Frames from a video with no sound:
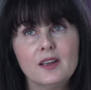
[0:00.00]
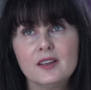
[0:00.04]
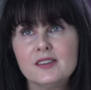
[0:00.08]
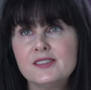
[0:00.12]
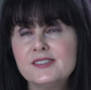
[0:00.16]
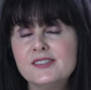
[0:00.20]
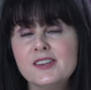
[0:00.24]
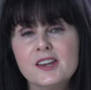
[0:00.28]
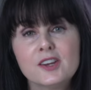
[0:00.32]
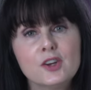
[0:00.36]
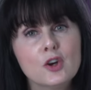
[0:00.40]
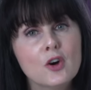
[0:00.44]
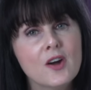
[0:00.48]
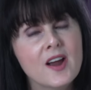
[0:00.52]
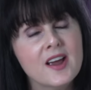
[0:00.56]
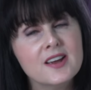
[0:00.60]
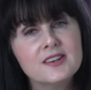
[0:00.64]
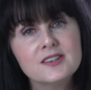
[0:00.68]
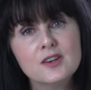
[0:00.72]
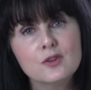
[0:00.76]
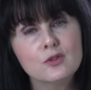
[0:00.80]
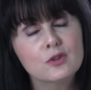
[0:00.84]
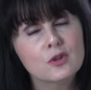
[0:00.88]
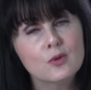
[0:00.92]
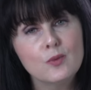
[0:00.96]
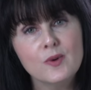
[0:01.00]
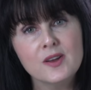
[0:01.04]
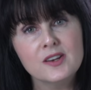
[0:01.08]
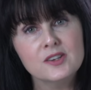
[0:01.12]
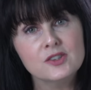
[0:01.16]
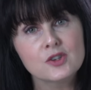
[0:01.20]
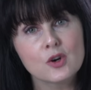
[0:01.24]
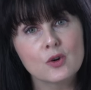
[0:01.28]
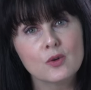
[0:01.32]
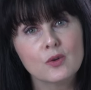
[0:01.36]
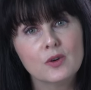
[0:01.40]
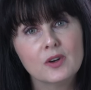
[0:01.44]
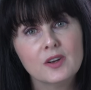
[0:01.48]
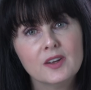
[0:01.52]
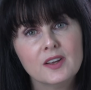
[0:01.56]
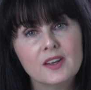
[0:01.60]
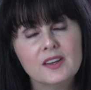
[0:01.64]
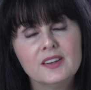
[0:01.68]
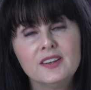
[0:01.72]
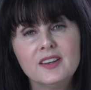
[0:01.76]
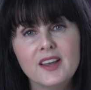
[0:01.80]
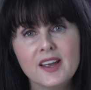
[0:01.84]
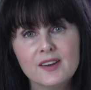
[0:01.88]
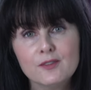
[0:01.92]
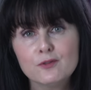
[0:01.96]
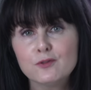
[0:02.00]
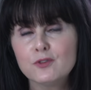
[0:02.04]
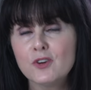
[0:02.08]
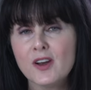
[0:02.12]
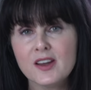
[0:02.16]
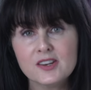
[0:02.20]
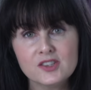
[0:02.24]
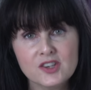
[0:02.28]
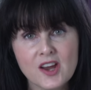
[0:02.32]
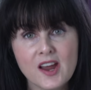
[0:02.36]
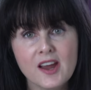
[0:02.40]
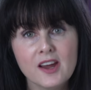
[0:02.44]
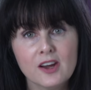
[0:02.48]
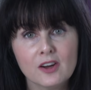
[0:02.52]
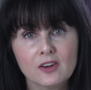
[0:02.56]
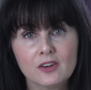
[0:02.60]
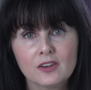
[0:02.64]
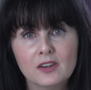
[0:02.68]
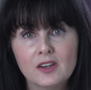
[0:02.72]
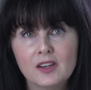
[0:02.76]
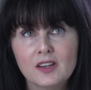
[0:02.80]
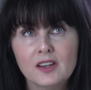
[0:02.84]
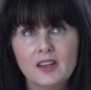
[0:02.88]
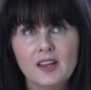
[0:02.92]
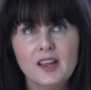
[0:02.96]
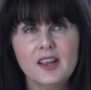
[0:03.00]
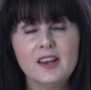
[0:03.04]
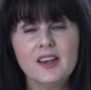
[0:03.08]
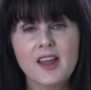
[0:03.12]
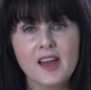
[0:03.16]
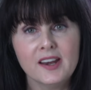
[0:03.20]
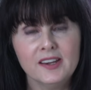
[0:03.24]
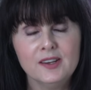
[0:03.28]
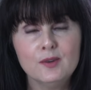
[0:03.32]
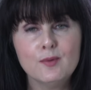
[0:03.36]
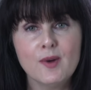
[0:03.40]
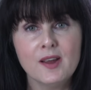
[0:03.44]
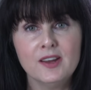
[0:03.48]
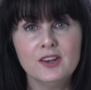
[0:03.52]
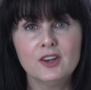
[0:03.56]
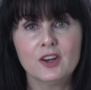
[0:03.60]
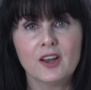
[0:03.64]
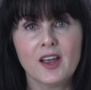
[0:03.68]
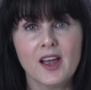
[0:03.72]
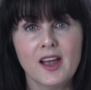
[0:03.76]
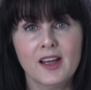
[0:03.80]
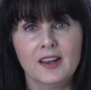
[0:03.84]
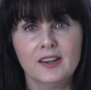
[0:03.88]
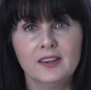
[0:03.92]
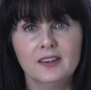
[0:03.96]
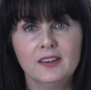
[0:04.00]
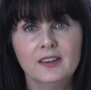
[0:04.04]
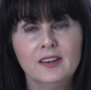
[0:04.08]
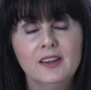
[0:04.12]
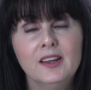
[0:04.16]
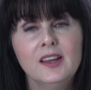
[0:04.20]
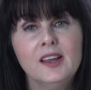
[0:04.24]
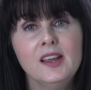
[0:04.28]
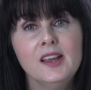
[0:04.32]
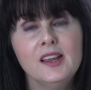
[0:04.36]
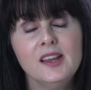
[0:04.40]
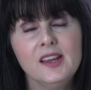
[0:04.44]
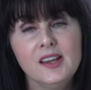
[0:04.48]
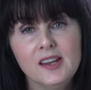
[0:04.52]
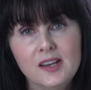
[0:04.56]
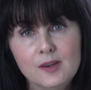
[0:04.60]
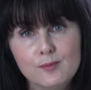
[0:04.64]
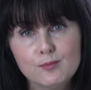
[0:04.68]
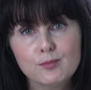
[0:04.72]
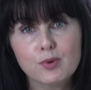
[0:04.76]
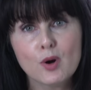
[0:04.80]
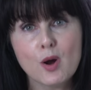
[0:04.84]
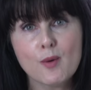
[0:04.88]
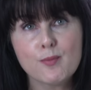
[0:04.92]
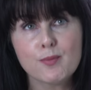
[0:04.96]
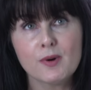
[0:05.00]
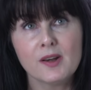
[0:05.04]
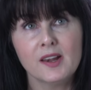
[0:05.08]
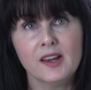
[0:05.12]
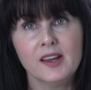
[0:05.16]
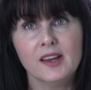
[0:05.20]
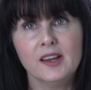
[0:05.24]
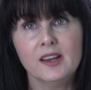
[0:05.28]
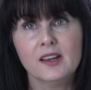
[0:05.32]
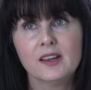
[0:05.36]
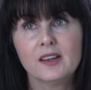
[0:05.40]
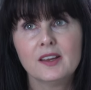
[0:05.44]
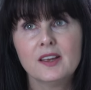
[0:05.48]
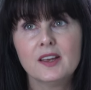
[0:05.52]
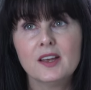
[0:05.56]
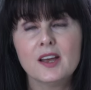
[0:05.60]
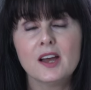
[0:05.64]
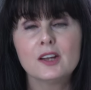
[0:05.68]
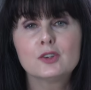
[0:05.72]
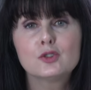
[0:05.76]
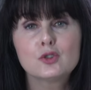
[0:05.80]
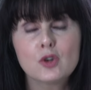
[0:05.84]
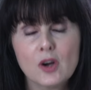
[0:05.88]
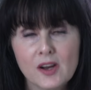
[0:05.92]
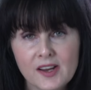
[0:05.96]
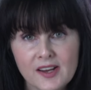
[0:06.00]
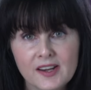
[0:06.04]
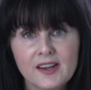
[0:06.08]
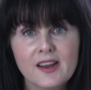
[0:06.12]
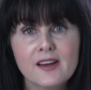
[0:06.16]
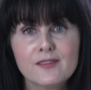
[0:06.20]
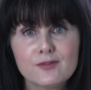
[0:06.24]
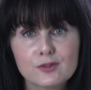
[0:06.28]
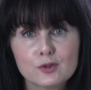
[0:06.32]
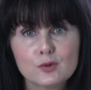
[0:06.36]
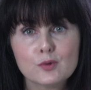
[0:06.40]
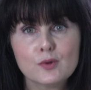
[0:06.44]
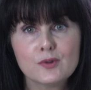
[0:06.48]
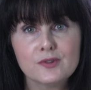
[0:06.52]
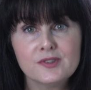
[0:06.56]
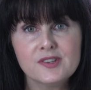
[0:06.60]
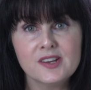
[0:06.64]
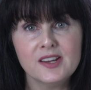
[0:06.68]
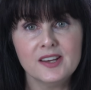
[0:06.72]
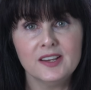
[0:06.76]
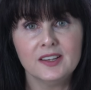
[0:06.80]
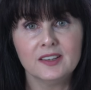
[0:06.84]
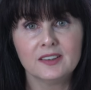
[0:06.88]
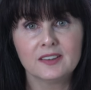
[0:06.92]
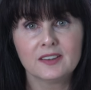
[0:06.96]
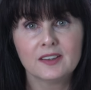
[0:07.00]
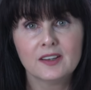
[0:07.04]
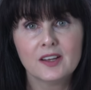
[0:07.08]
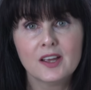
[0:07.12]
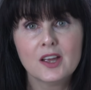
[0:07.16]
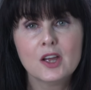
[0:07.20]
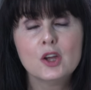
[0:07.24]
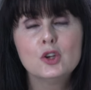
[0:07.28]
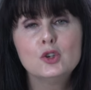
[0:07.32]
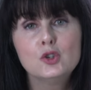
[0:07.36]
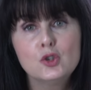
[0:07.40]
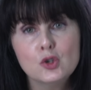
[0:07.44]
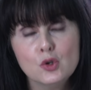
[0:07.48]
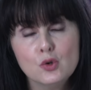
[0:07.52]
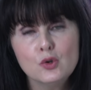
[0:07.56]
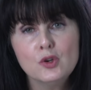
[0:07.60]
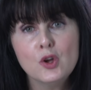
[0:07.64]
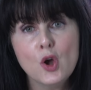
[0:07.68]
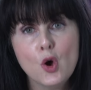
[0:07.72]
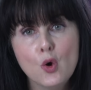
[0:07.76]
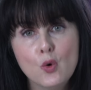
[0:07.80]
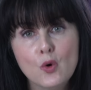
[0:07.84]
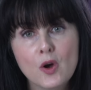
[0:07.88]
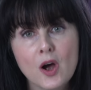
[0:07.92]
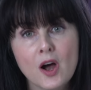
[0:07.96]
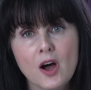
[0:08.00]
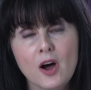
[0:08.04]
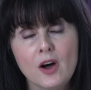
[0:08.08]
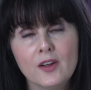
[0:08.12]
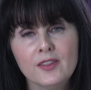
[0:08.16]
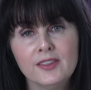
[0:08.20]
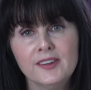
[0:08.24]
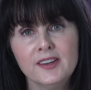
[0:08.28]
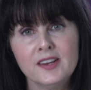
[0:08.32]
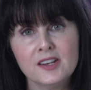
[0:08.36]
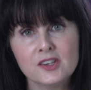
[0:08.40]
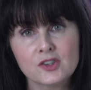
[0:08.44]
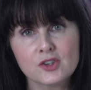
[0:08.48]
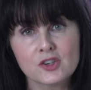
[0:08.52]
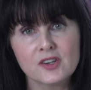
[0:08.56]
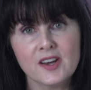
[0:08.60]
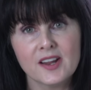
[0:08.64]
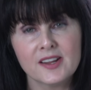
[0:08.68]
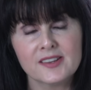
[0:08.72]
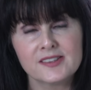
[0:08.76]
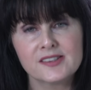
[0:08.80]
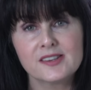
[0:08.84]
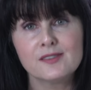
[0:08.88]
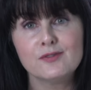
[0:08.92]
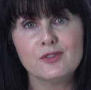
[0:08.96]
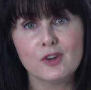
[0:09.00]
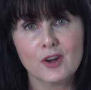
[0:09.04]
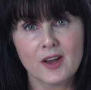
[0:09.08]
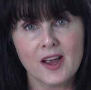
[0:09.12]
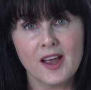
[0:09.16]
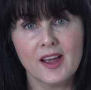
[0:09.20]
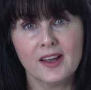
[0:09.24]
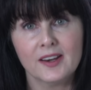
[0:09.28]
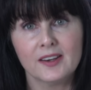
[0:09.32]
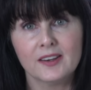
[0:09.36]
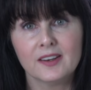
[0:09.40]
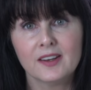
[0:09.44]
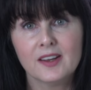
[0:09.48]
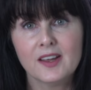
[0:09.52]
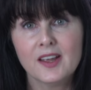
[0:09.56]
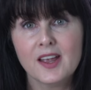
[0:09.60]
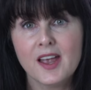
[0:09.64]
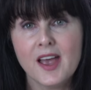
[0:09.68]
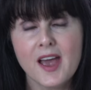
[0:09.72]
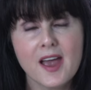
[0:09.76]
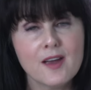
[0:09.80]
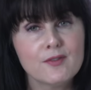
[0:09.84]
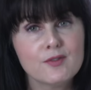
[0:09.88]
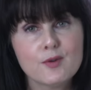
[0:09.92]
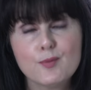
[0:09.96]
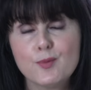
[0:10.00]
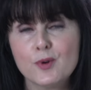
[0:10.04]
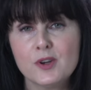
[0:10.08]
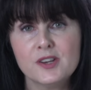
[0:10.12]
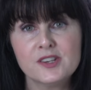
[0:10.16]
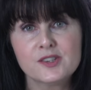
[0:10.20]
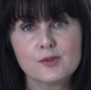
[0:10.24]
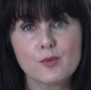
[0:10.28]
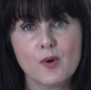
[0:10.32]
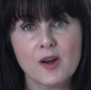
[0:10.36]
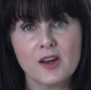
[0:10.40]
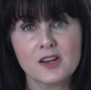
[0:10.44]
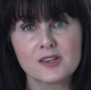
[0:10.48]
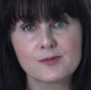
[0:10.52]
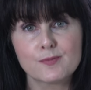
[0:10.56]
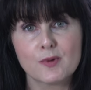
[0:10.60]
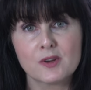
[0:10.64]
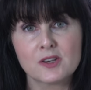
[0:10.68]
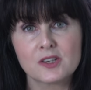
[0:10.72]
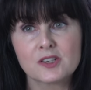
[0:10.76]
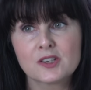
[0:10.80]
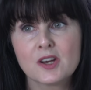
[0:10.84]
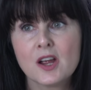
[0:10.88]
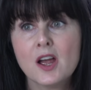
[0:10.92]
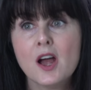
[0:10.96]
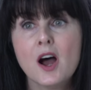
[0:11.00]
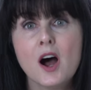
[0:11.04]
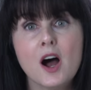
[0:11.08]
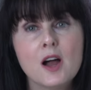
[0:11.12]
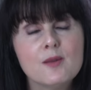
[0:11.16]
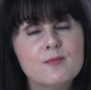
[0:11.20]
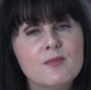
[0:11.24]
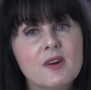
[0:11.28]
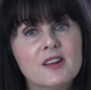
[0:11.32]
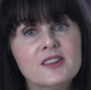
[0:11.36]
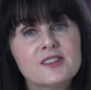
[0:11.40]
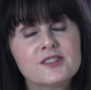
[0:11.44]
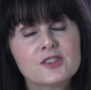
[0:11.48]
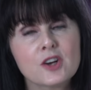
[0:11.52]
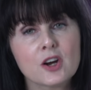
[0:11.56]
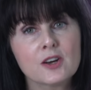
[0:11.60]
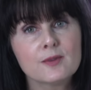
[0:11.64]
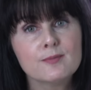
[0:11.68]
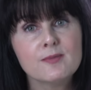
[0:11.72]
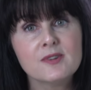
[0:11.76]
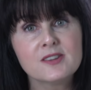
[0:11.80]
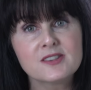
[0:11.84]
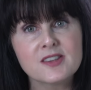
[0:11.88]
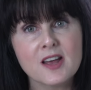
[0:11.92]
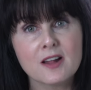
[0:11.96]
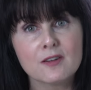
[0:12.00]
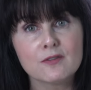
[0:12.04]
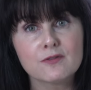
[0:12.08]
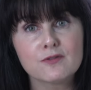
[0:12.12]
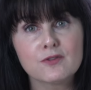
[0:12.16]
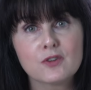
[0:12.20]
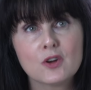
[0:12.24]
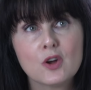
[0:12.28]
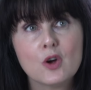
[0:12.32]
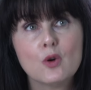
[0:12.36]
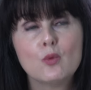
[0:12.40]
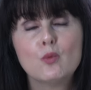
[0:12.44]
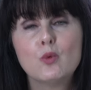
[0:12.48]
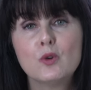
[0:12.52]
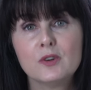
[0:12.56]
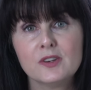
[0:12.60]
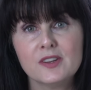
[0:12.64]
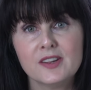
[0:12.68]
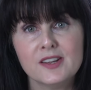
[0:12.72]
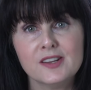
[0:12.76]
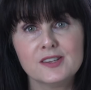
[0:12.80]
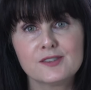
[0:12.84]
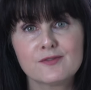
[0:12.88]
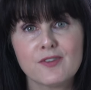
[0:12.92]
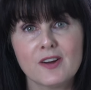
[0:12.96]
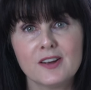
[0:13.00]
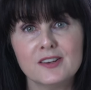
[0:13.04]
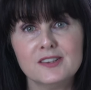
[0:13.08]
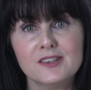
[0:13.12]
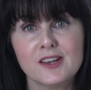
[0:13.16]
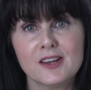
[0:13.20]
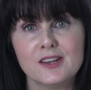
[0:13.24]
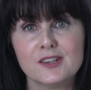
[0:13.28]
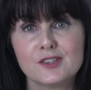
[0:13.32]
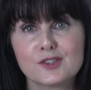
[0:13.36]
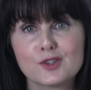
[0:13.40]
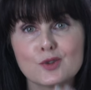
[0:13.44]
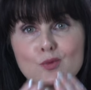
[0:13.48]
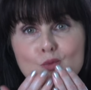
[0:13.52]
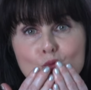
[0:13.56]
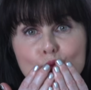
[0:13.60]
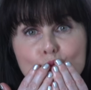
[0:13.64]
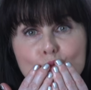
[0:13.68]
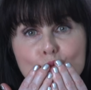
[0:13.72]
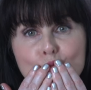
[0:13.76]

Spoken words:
Stick your head out the window. Get fresh air in any way you can. Eat properly. Try and have a routine. Do yoga on the internet if you can. Everybody swears by it. I might start myself one of these fine days.